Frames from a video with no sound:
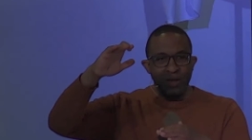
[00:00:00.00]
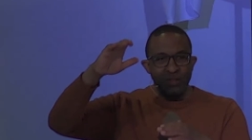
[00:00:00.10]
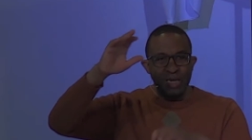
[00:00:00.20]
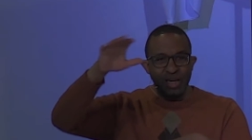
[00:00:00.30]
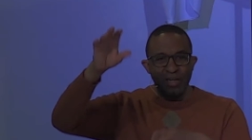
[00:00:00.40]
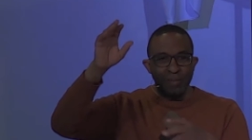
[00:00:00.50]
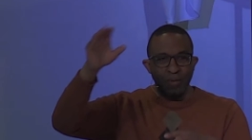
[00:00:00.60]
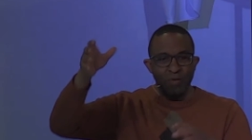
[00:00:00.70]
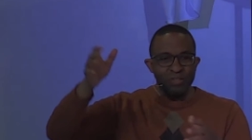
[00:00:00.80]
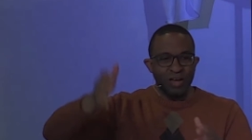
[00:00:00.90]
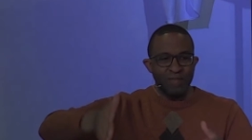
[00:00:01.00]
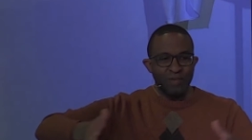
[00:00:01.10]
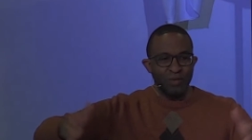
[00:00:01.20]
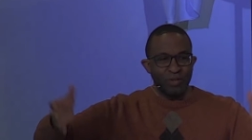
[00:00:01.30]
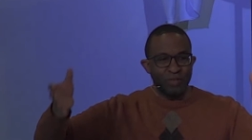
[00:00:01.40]
taking a bird's eye
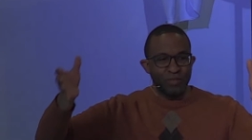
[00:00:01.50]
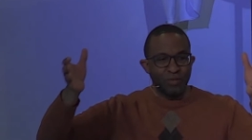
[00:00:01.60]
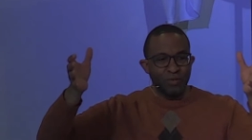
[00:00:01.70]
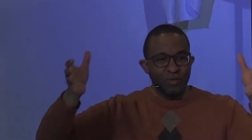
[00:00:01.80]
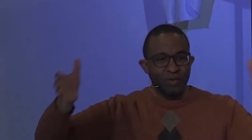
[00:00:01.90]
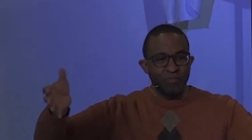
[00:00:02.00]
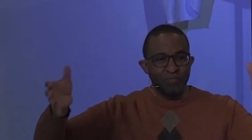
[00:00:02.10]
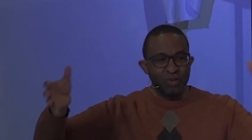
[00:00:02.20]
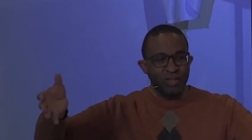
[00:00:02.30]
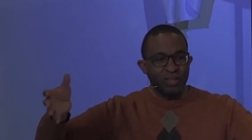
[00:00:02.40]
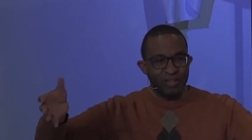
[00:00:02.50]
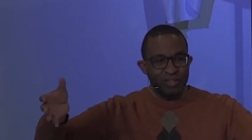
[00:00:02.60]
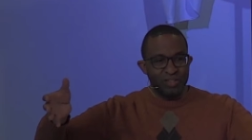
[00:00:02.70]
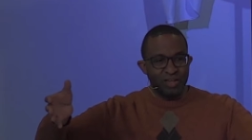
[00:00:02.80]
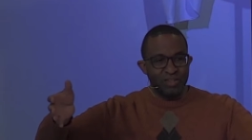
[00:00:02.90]
view gives you a really
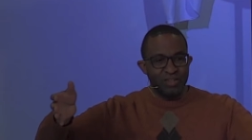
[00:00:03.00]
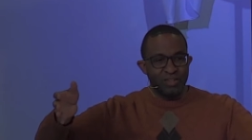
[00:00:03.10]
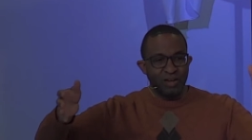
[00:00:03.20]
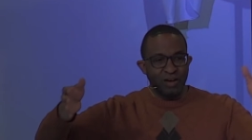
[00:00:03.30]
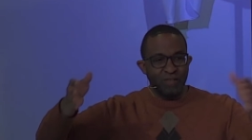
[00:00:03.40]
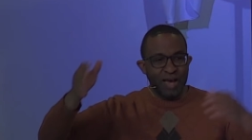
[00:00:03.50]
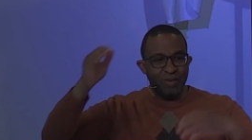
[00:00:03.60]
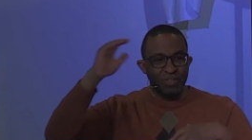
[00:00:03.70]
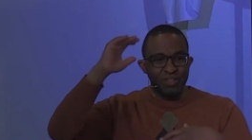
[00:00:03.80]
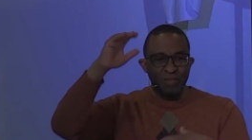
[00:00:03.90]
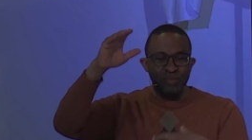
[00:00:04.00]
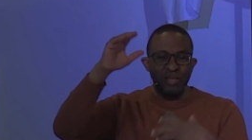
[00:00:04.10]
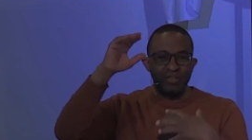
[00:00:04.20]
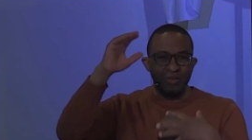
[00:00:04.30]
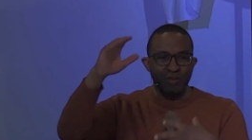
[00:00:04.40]
good sense of how some
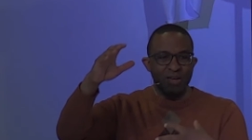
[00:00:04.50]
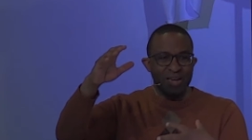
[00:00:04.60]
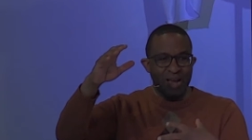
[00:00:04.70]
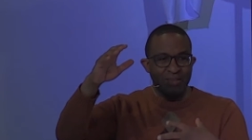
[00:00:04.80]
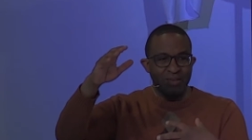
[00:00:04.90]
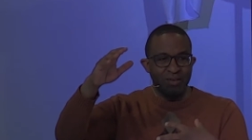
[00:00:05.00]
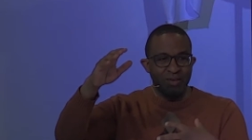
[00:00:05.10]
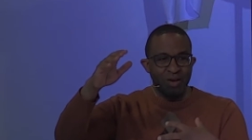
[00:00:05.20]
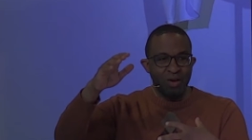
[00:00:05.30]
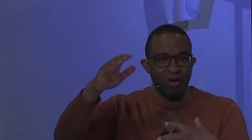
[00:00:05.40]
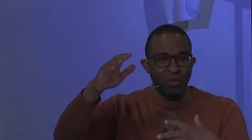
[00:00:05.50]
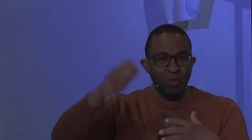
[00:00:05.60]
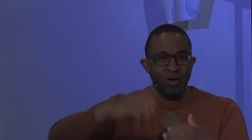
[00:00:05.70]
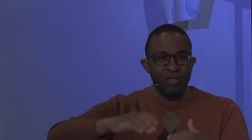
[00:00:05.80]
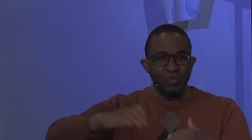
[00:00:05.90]
things are connected,
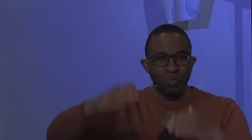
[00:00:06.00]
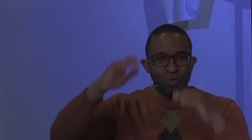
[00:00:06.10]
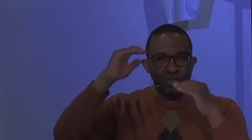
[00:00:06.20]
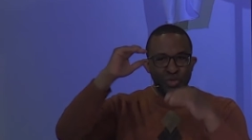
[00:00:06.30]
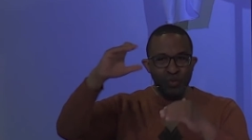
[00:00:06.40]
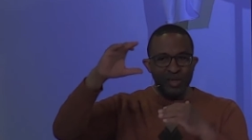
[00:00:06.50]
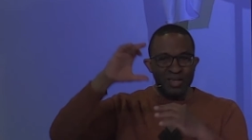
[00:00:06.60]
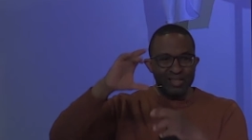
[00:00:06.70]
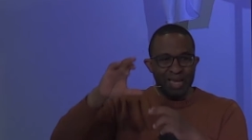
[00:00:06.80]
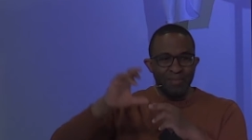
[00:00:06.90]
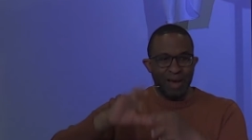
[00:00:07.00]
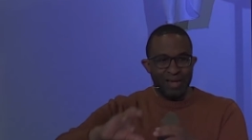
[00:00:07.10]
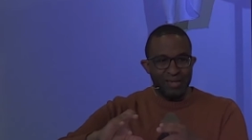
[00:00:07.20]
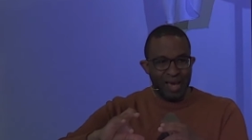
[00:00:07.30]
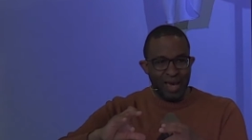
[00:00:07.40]
whereas when we're doing it day
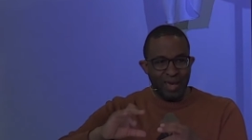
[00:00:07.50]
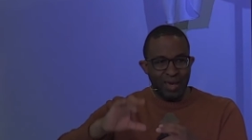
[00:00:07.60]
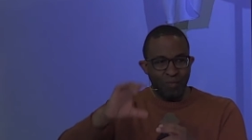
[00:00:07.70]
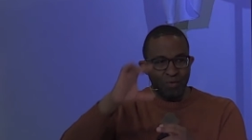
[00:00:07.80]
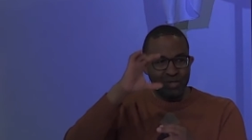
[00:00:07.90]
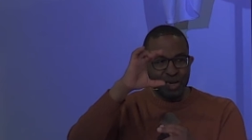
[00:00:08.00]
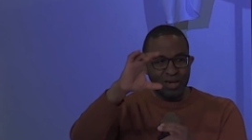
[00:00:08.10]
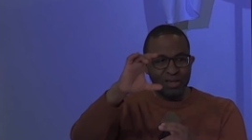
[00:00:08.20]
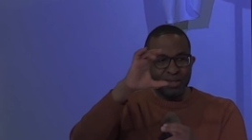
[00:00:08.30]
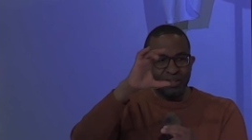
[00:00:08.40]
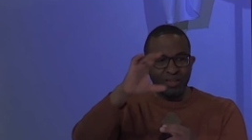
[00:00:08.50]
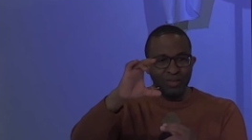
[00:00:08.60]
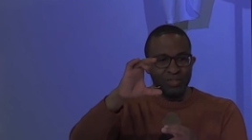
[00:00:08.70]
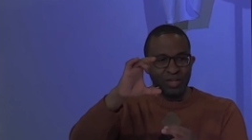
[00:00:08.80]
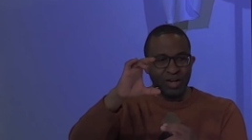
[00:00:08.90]
by day and we're taking
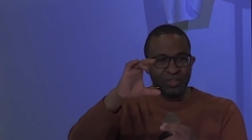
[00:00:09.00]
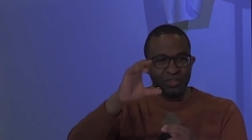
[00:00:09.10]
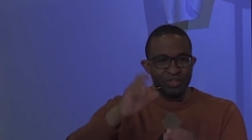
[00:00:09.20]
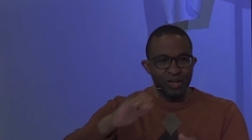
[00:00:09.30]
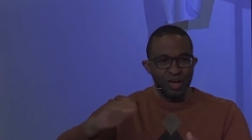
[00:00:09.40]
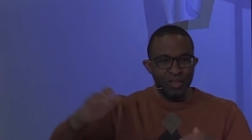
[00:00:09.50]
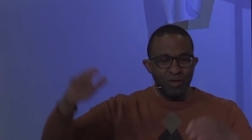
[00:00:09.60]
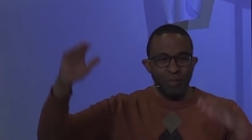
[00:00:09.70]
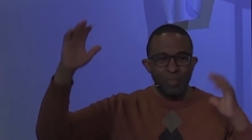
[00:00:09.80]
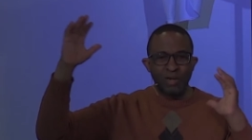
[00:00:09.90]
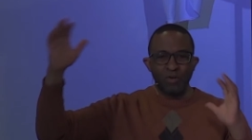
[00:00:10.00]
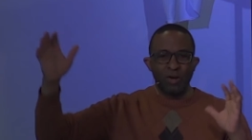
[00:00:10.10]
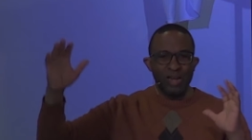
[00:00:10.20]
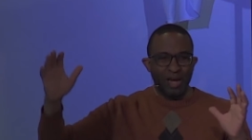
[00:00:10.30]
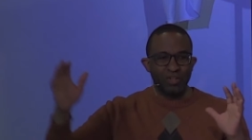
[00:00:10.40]
little sections, there are bigger
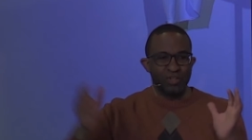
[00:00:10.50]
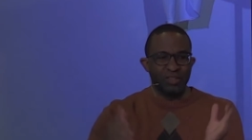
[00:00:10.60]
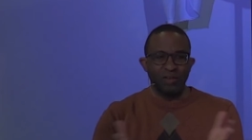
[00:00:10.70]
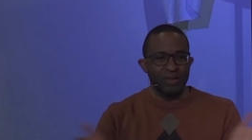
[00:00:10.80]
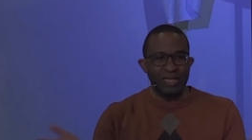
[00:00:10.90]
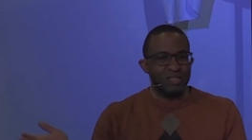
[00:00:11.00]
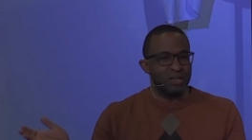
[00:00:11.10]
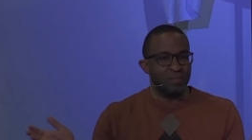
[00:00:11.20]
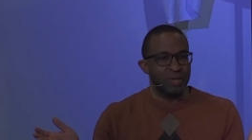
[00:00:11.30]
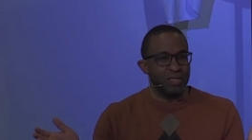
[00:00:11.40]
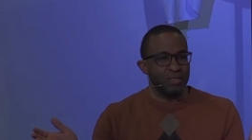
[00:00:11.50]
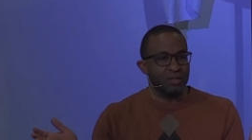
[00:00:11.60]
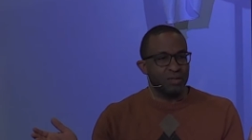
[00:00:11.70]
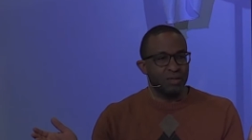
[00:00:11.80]
connections that are easy to miss.